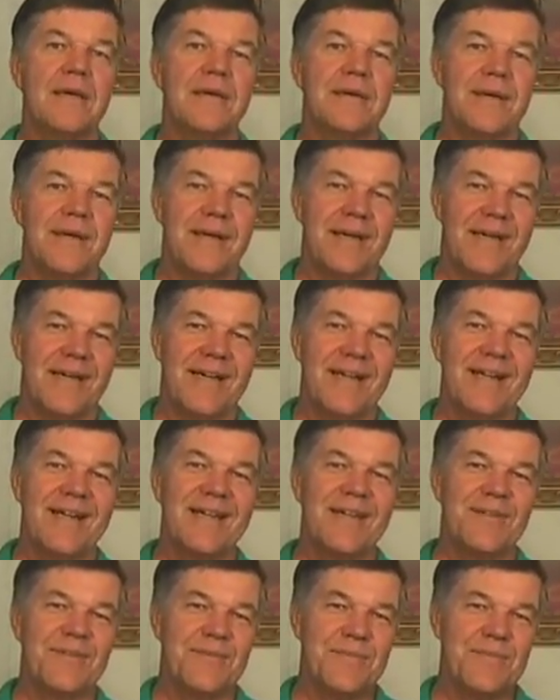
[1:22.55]

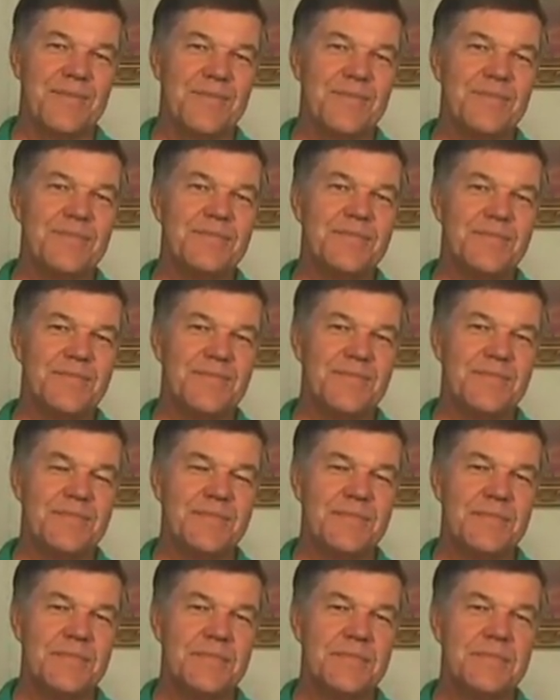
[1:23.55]

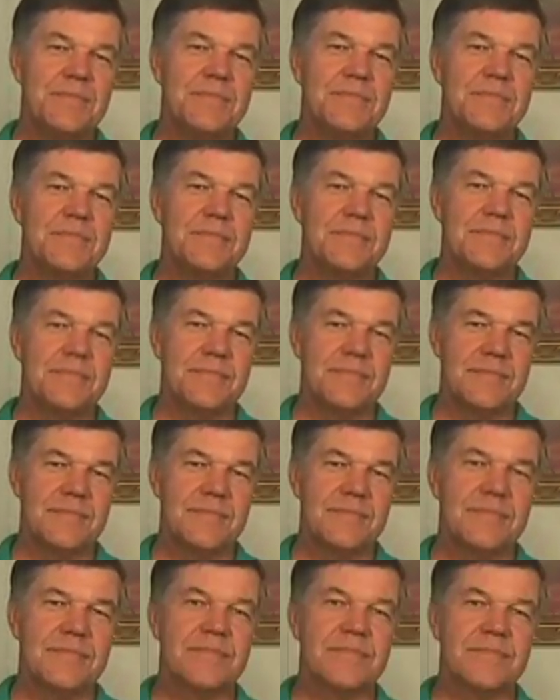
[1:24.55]

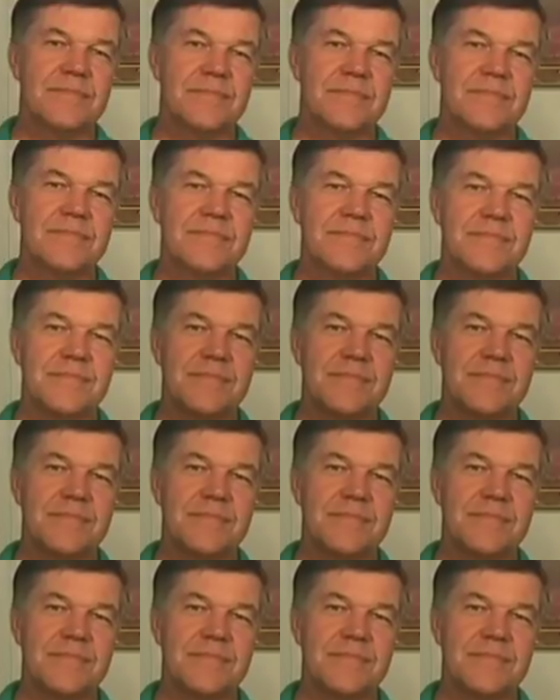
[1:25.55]
[no speech]